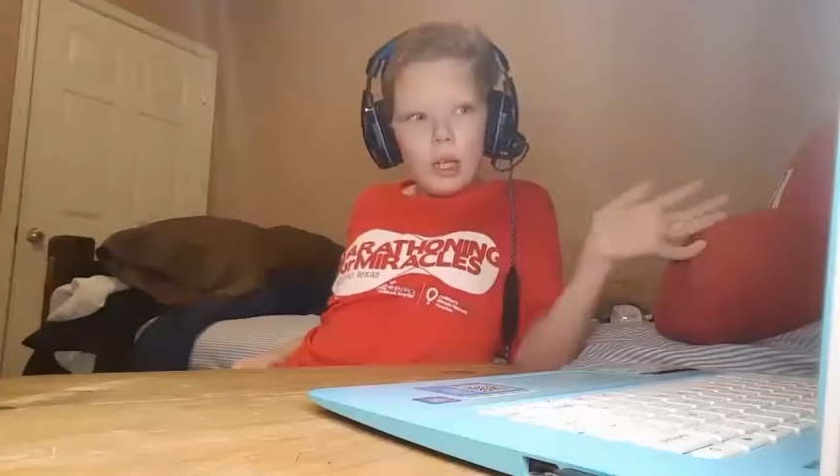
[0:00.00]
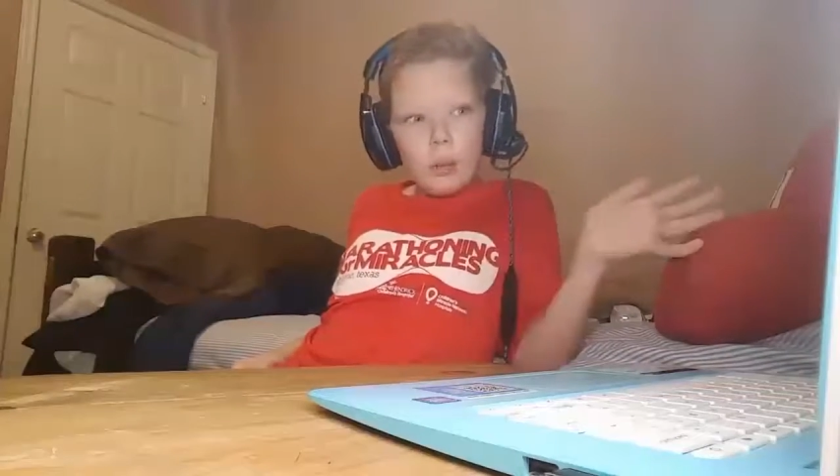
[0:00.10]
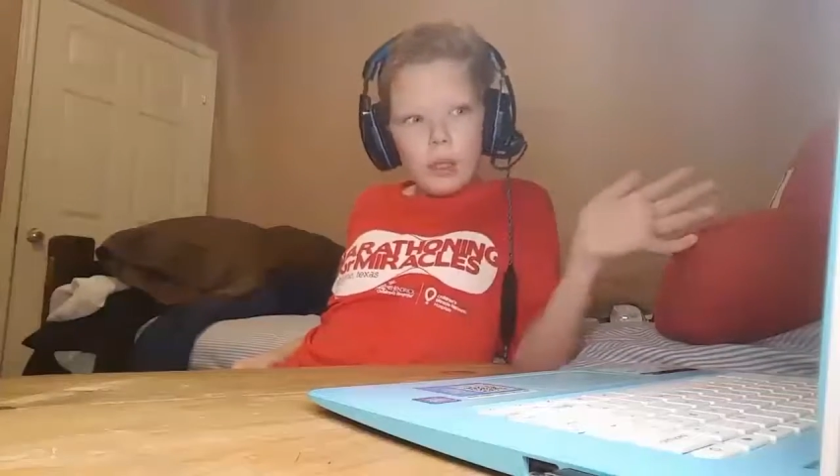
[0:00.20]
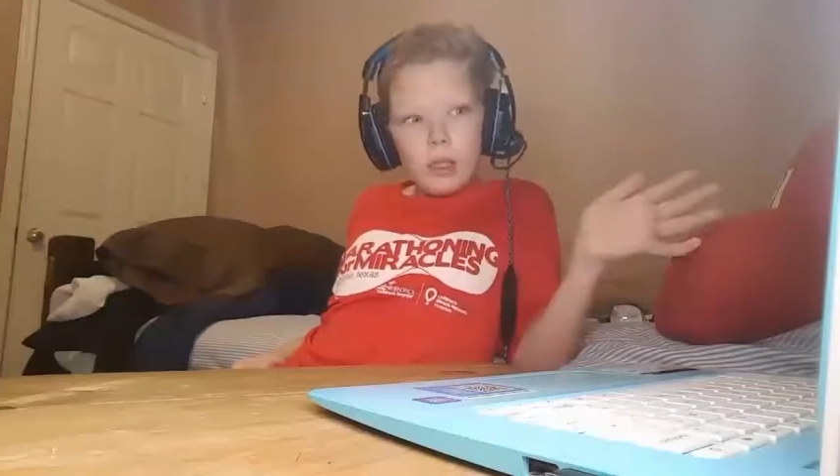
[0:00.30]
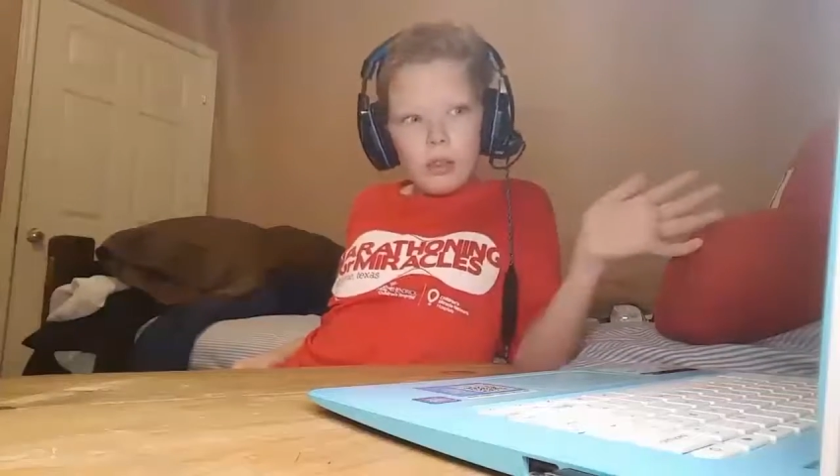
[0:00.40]

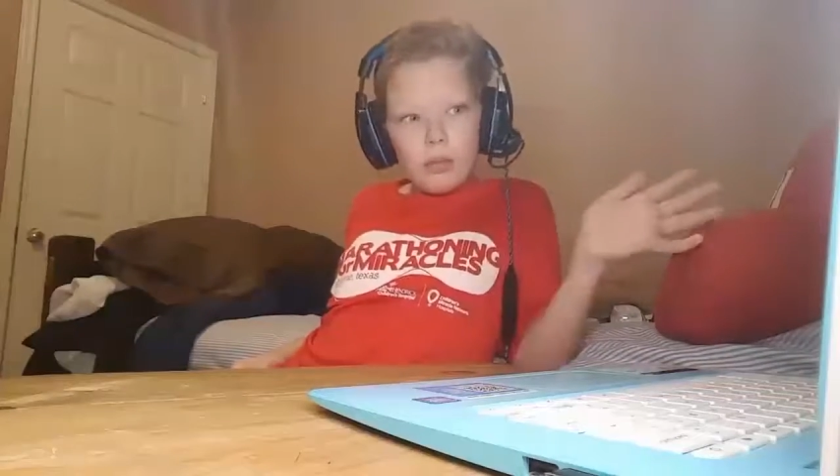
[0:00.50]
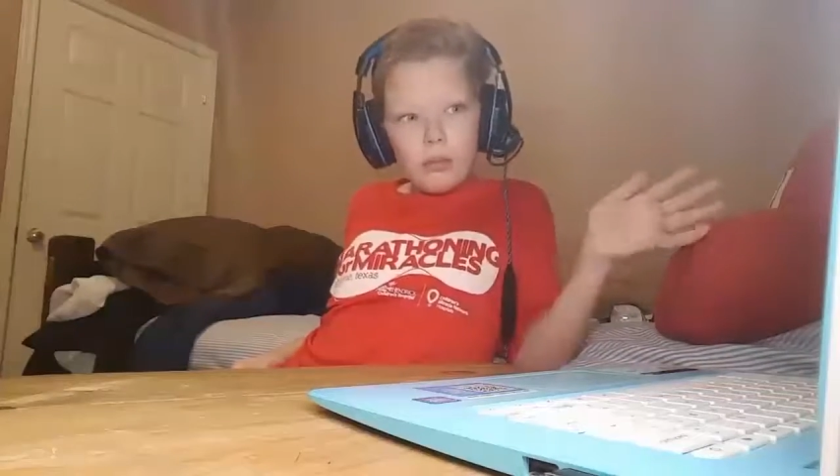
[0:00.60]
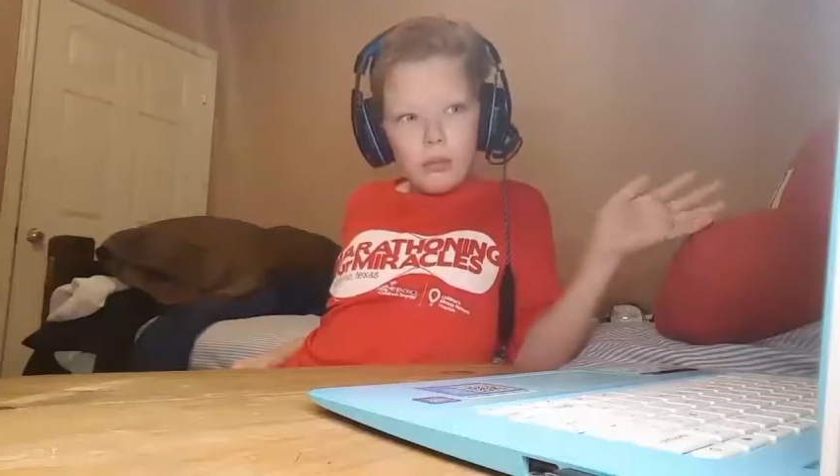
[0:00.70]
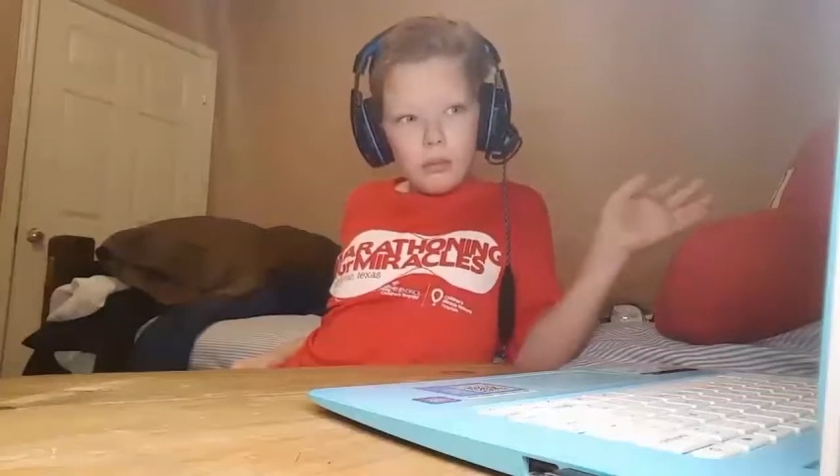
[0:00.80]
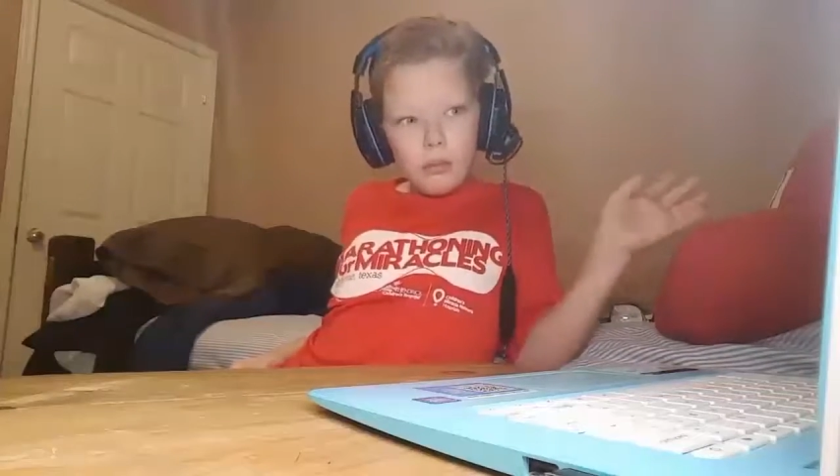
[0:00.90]
comment
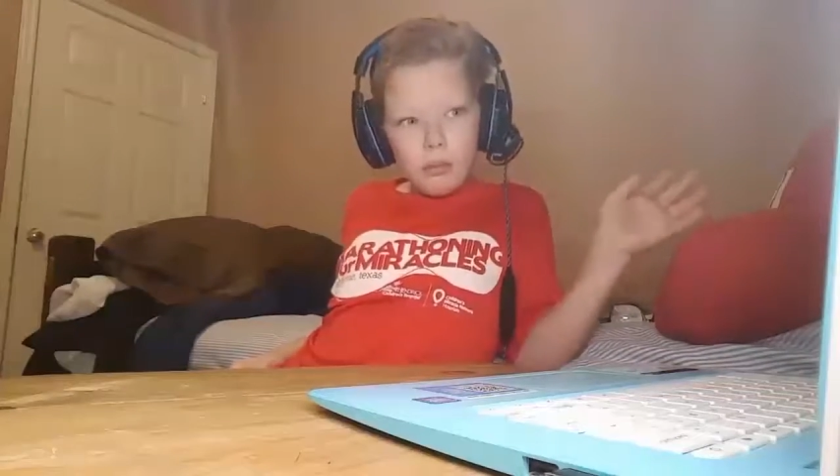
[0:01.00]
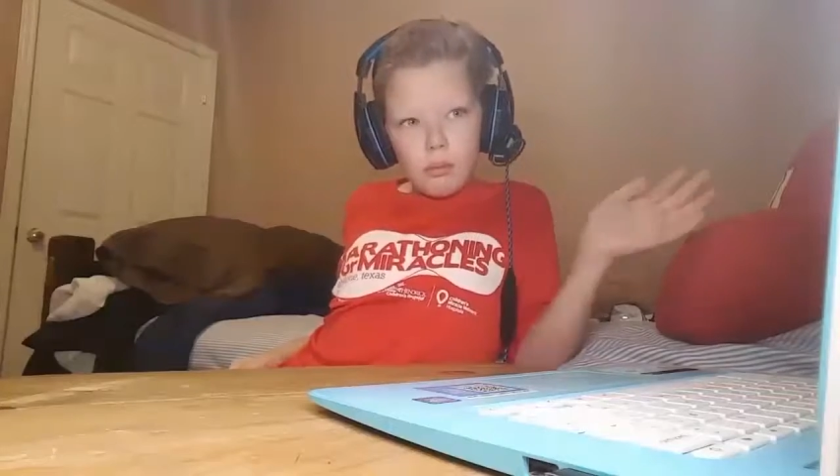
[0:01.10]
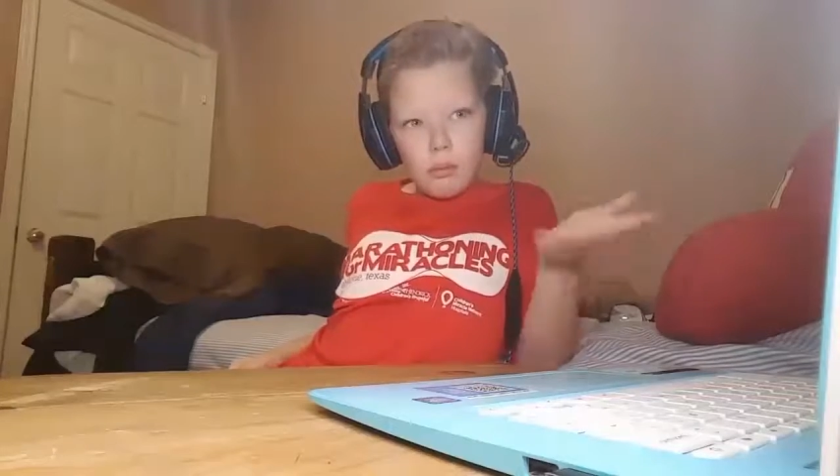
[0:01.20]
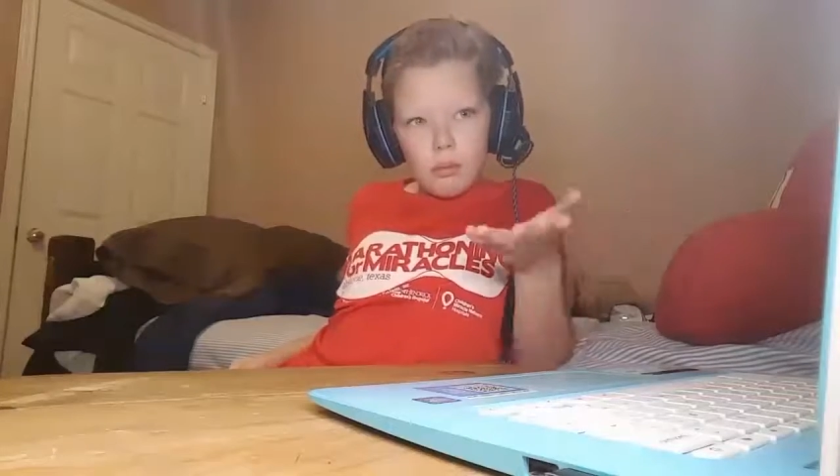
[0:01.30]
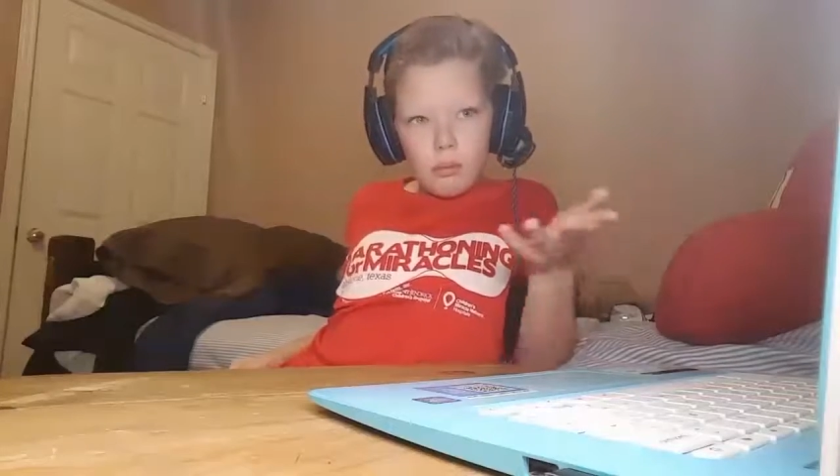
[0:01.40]

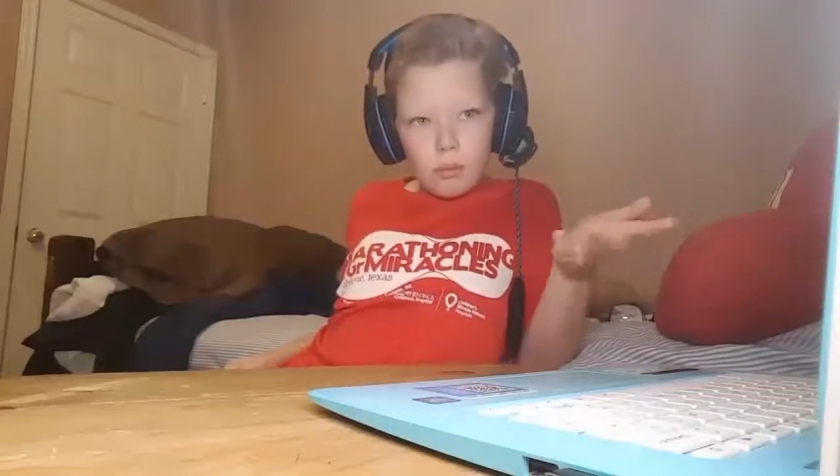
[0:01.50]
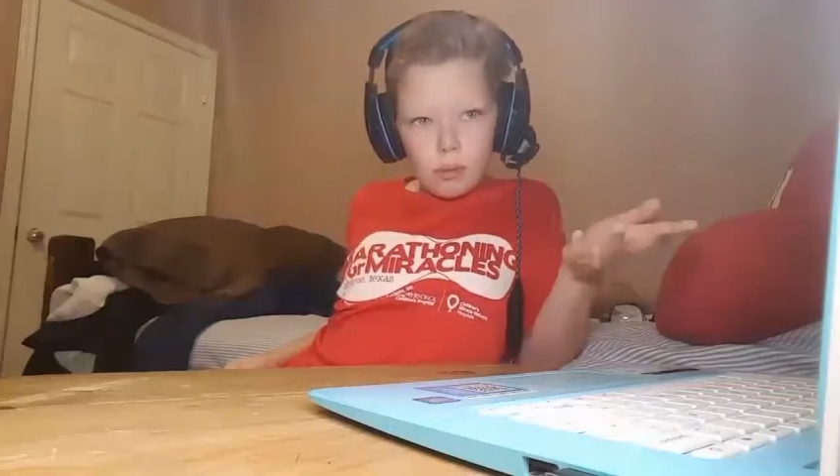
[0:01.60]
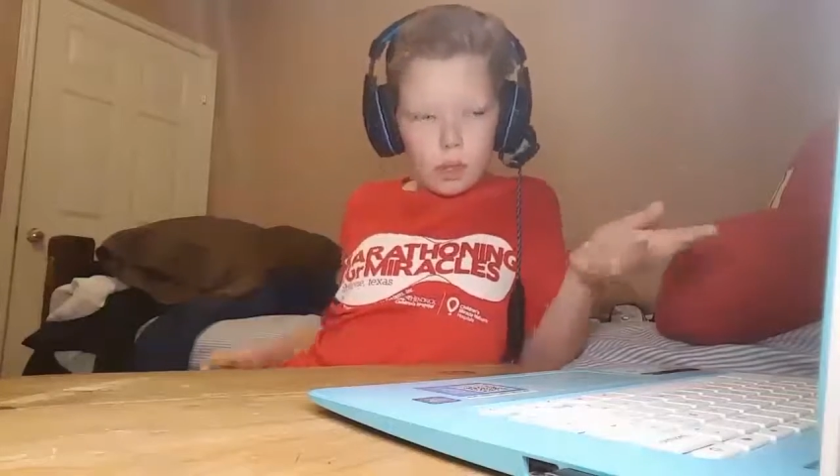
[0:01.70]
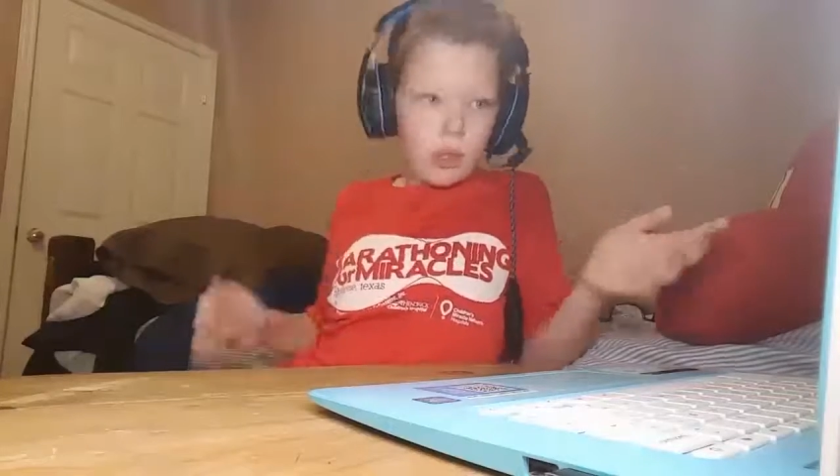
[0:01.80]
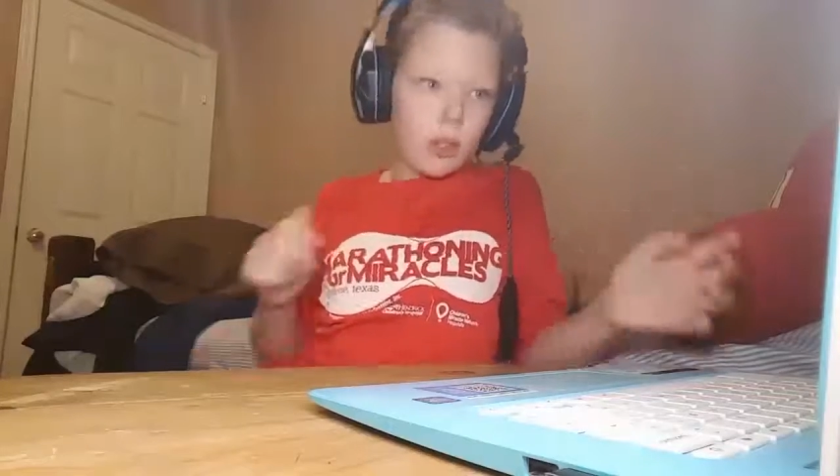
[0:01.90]

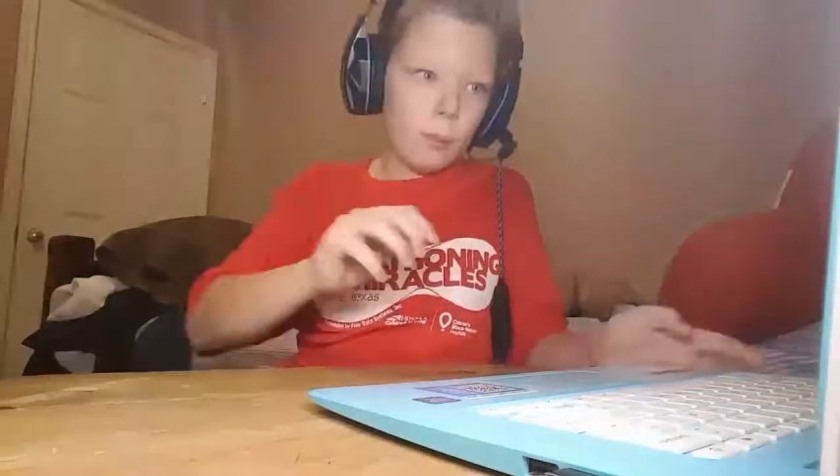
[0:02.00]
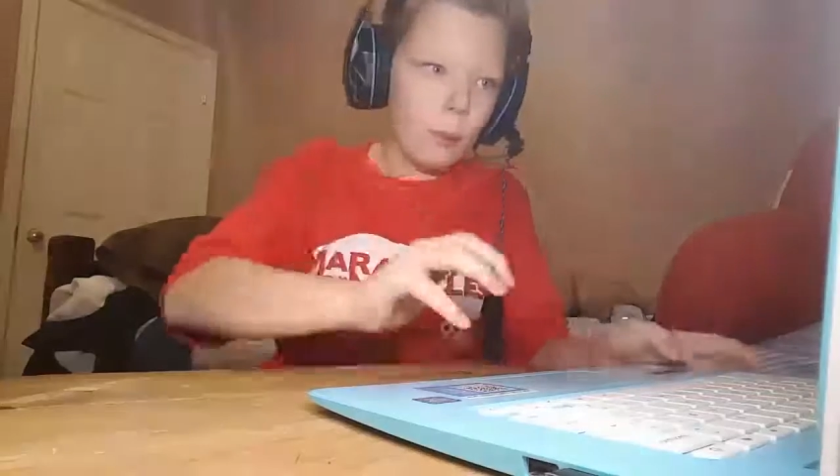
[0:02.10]
during